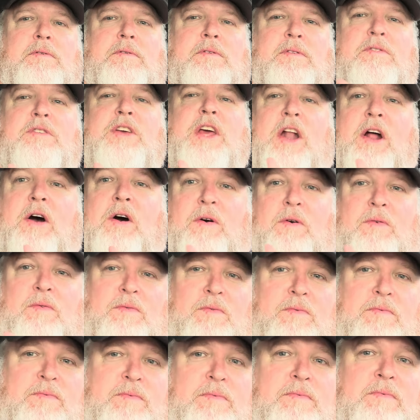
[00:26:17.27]
you
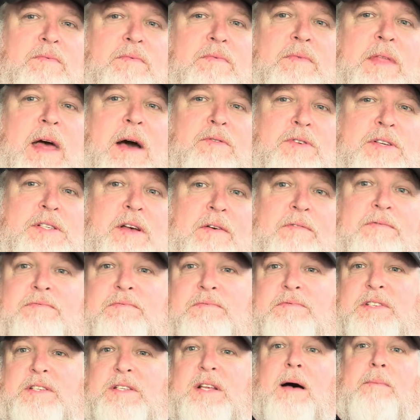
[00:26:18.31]
know, that was a
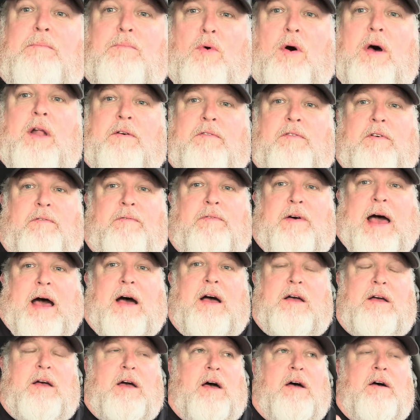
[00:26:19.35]
somewhat of a, uh,
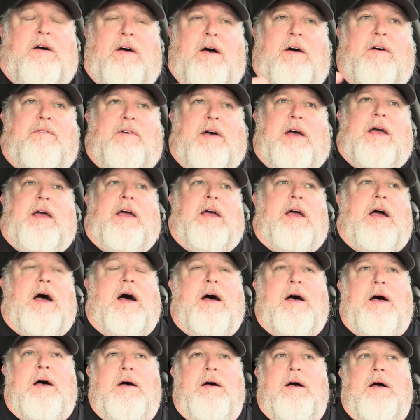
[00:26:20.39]
of a,
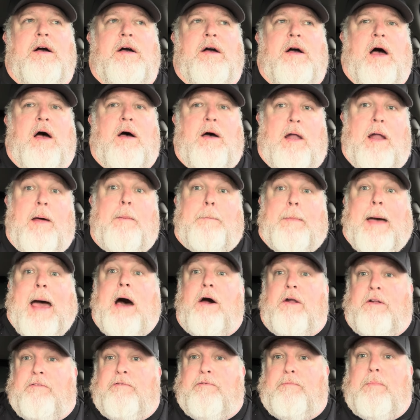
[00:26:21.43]
uh, an
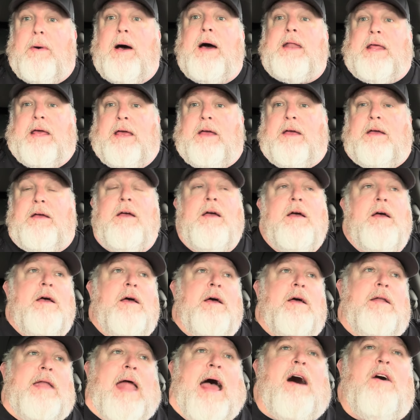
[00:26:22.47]
amount of money
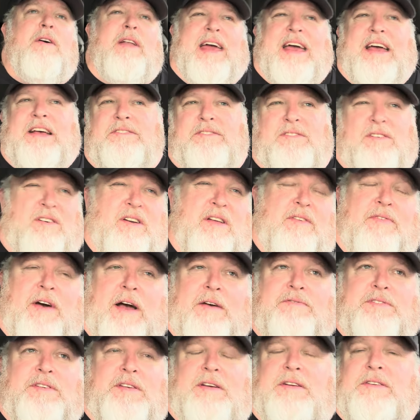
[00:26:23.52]
nowadays
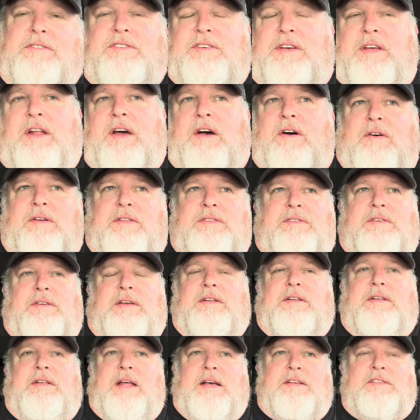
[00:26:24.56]
35 cents you know it's
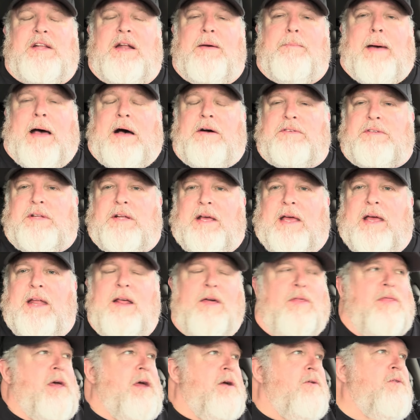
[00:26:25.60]
it doesn't amount to
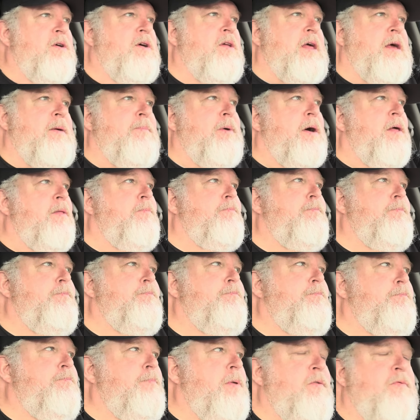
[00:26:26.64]
anything really but
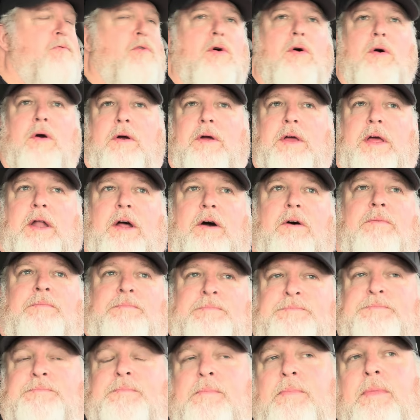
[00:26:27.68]
before you know
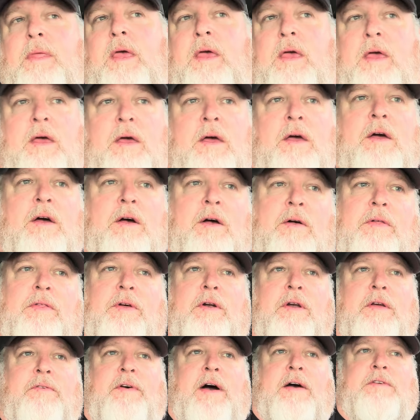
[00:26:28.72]

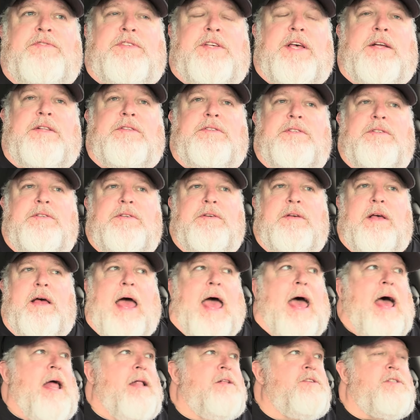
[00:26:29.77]
35 cents
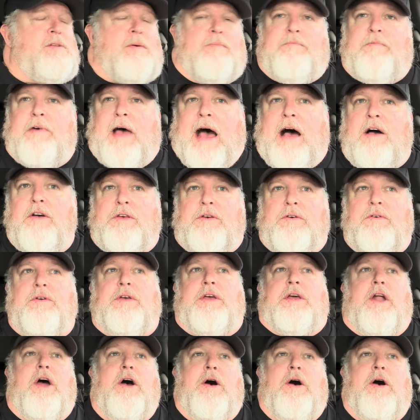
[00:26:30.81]
had some value, you know,